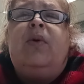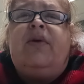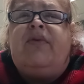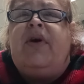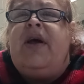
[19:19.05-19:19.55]

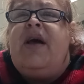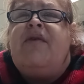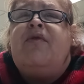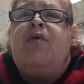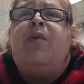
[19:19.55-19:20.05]
Whenever I
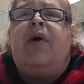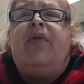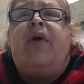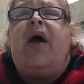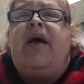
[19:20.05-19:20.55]
have a
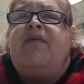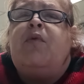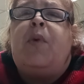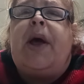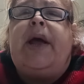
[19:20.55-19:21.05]
will, I have
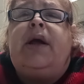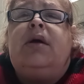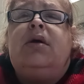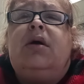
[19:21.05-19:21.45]
a way.